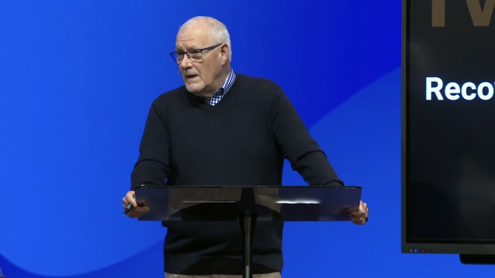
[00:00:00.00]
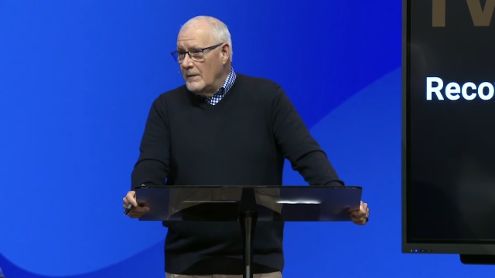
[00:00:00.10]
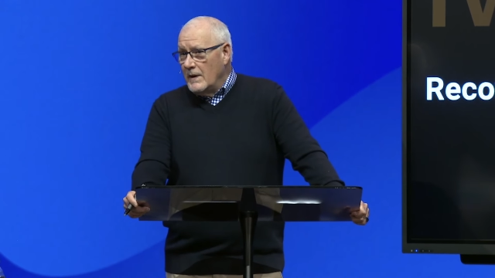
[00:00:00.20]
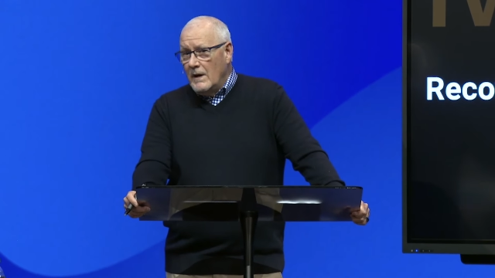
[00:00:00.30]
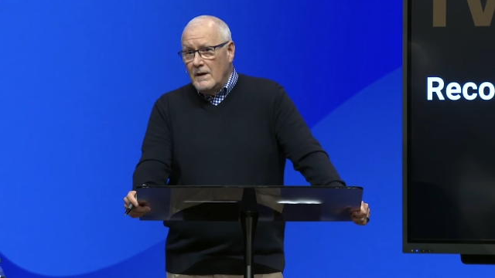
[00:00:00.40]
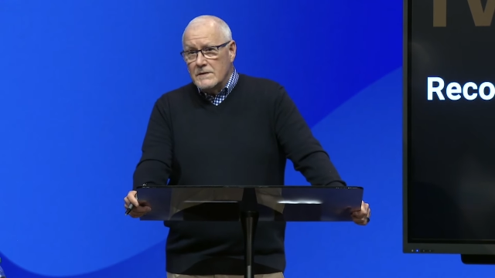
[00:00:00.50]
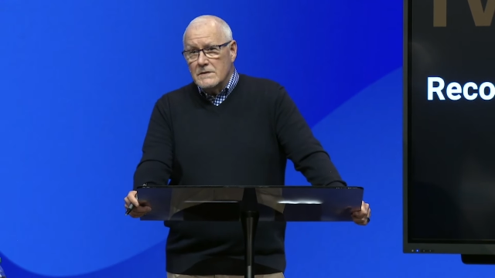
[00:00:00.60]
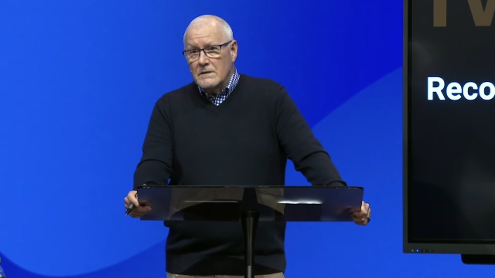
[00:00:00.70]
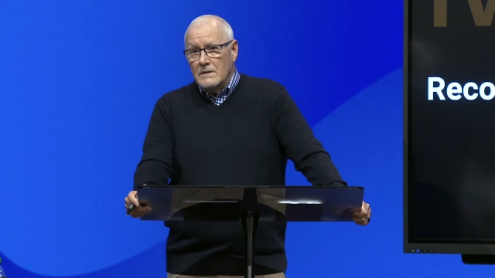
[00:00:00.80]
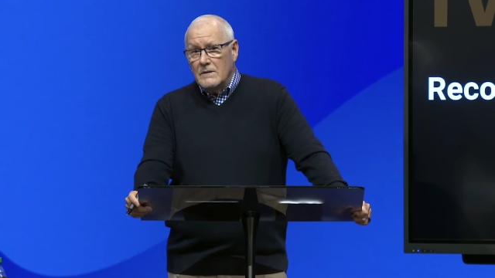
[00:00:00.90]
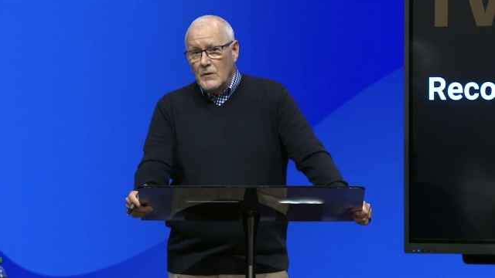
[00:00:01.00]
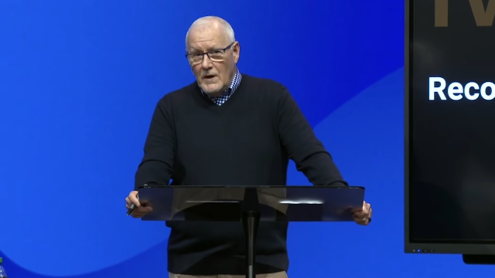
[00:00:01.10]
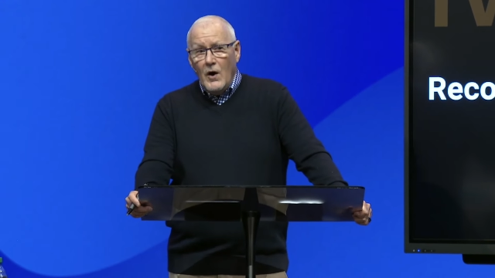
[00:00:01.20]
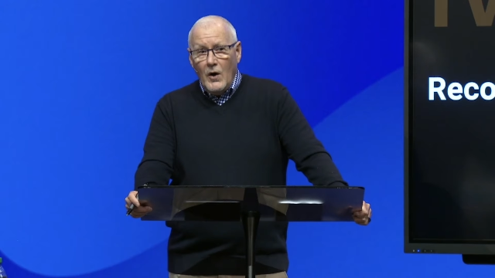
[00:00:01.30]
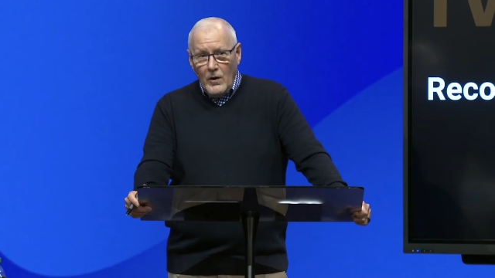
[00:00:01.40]
because we
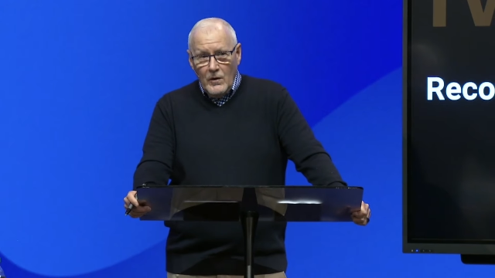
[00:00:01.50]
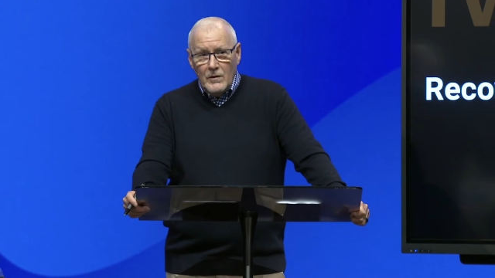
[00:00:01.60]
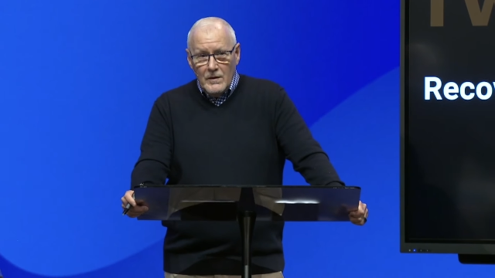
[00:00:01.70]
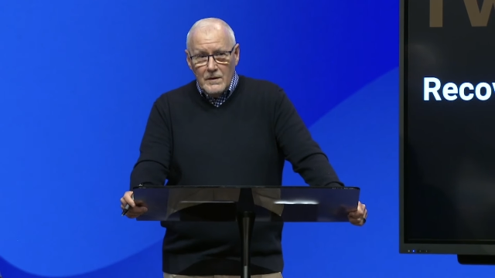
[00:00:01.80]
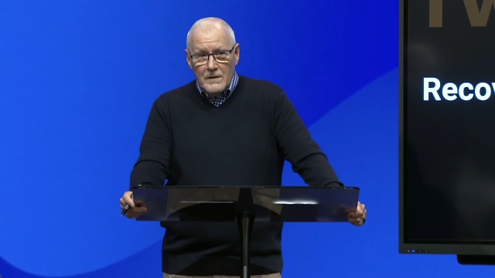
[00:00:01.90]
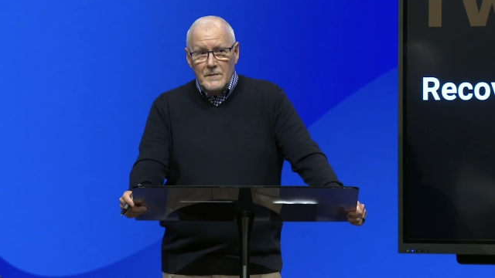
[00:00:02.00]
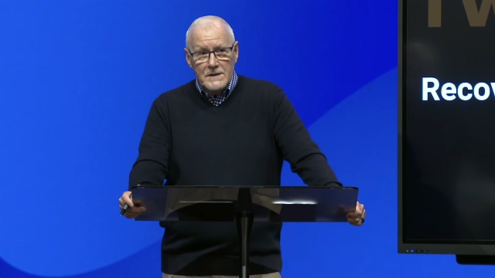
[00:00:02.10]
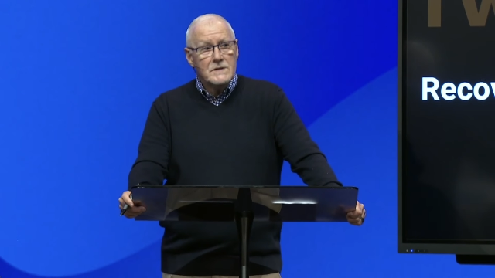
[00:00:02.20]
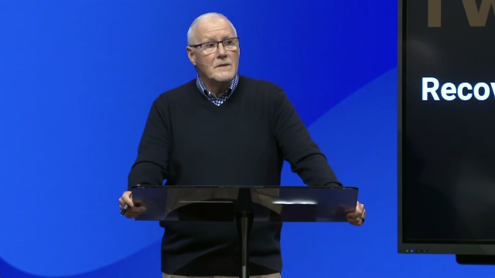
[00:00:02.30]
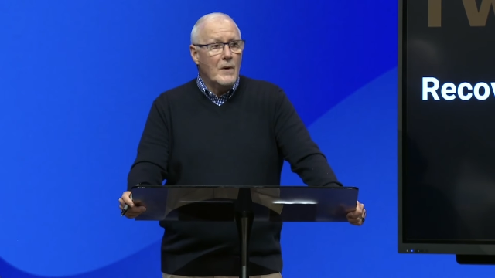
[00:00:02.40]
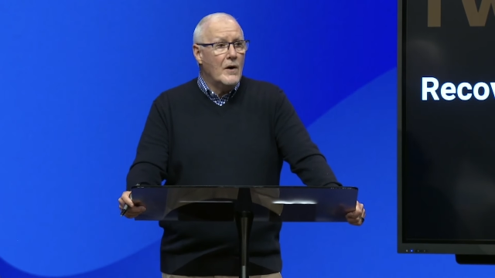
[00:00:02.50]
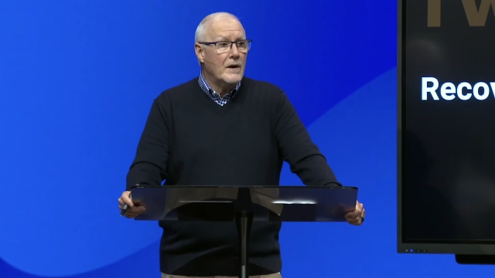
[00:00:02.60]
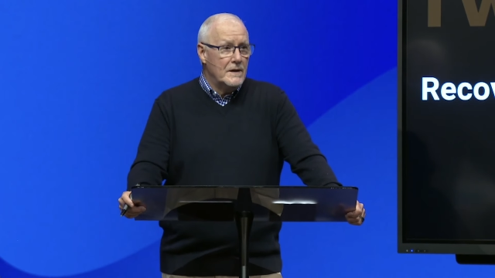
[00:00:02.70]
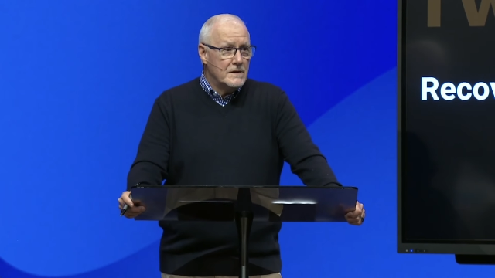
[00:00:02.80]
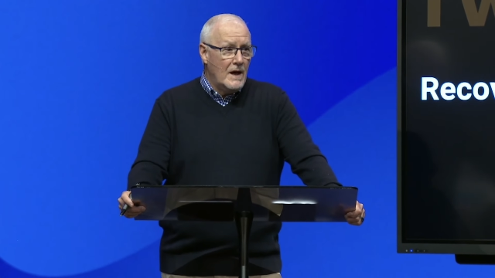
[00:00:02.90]
all miss the
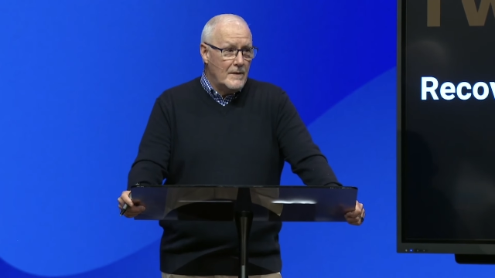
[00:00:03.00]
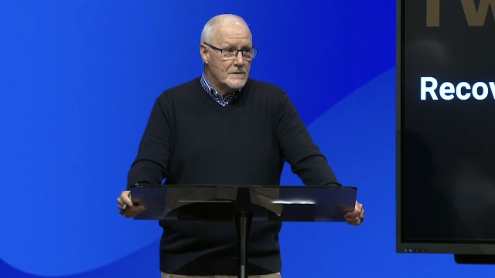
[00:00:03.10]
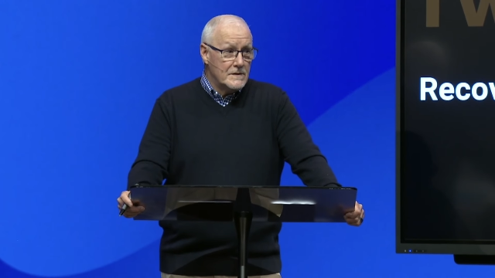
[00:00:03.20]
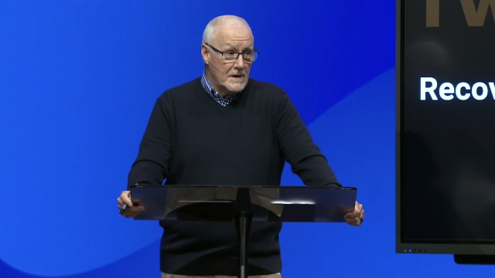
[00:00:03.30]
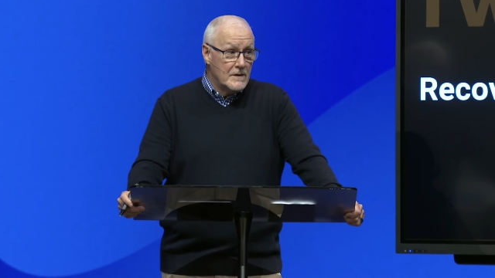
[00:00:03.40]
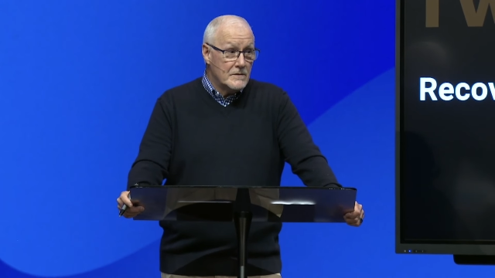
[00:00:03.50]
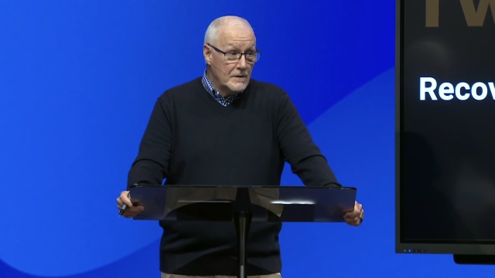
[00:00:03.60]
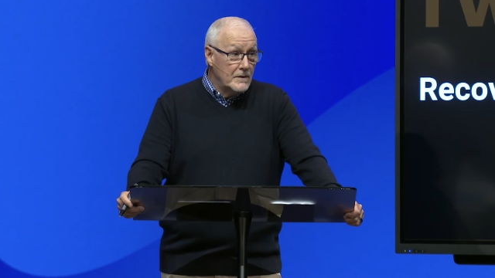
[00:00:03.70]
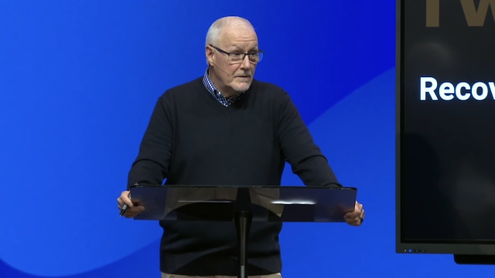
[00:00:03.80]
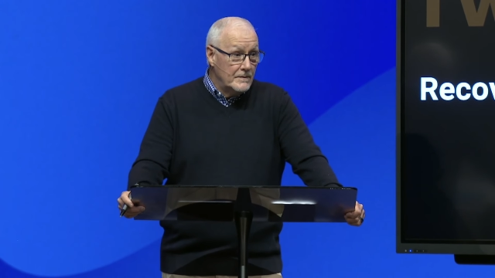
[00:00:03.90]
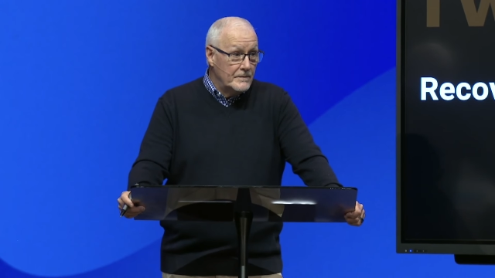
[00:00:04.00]
mark at times. Is that true?